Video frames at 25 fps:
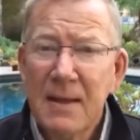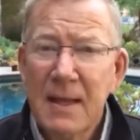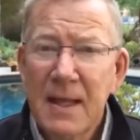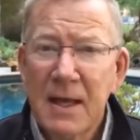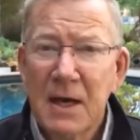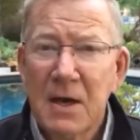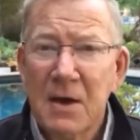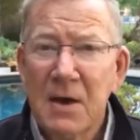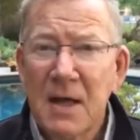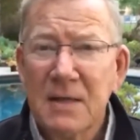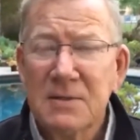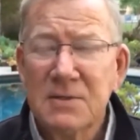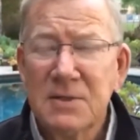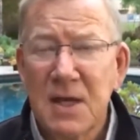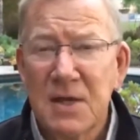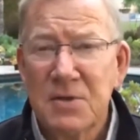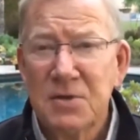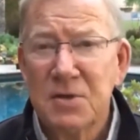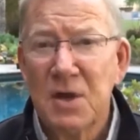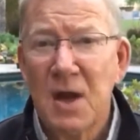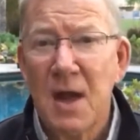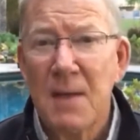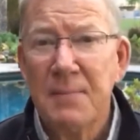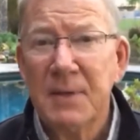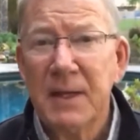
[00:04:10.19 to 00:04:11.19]
In our next
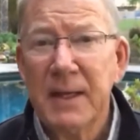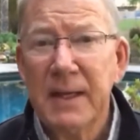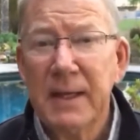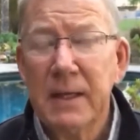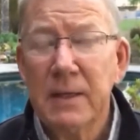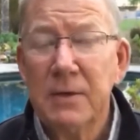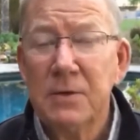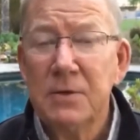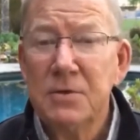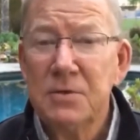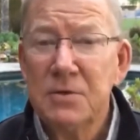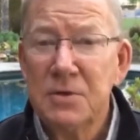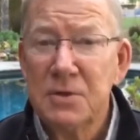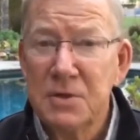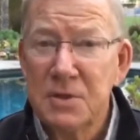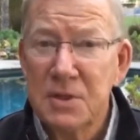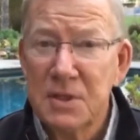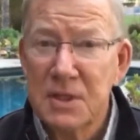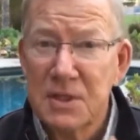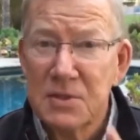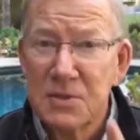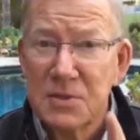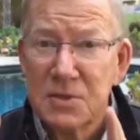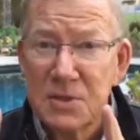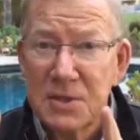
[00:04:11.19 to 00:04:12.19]
session, I'm going to introduce you to
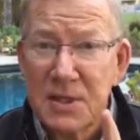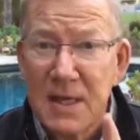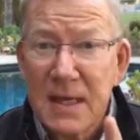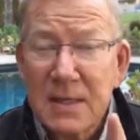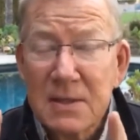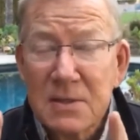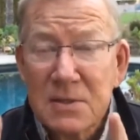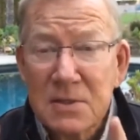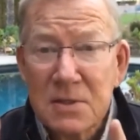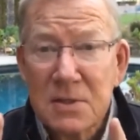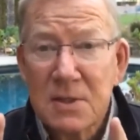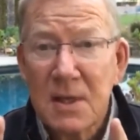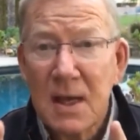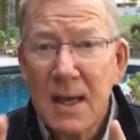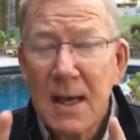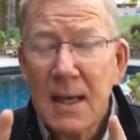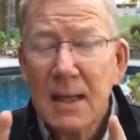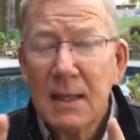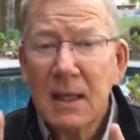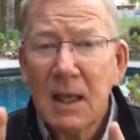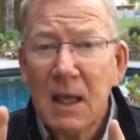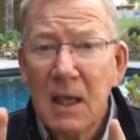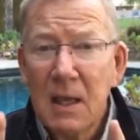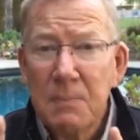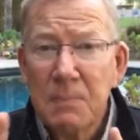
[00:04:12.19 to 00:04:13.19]
the 6
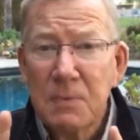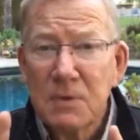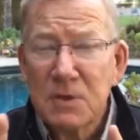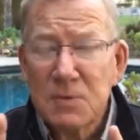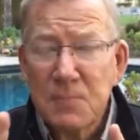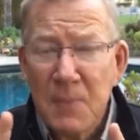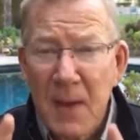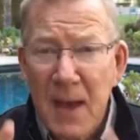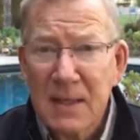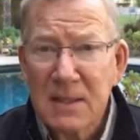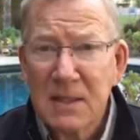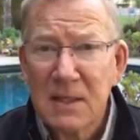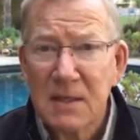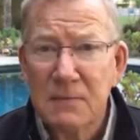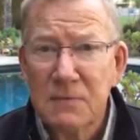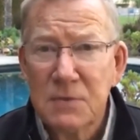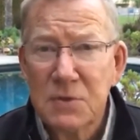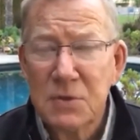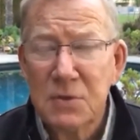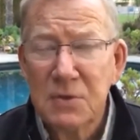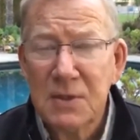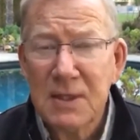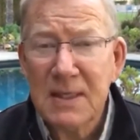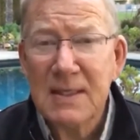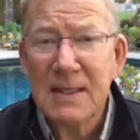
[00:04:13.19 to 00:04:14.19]
key perspectives
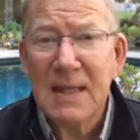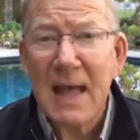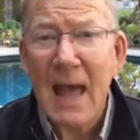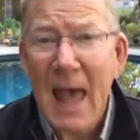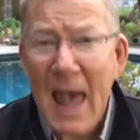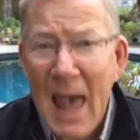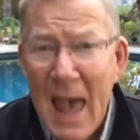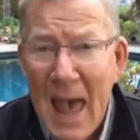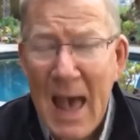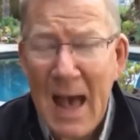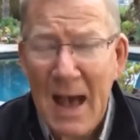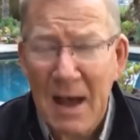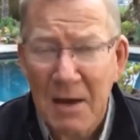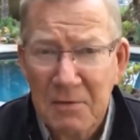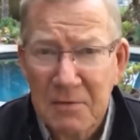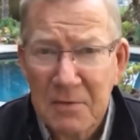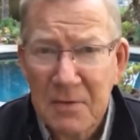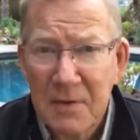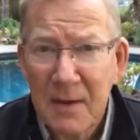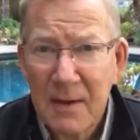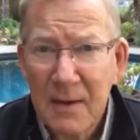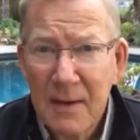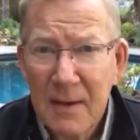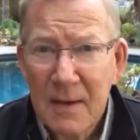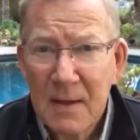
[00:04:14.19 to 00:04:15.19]
you need to have
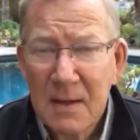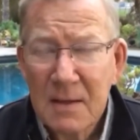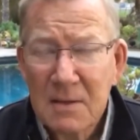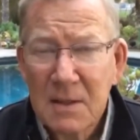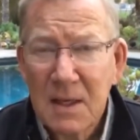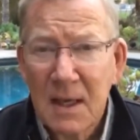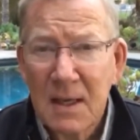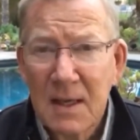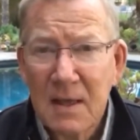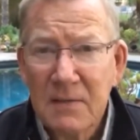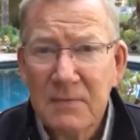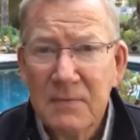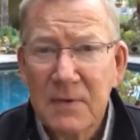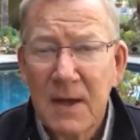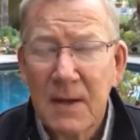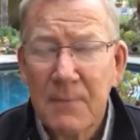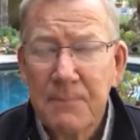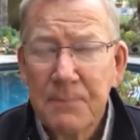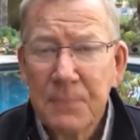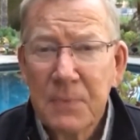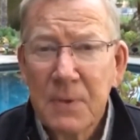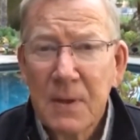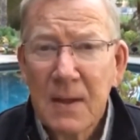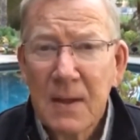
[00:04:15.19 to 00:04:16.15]
to live a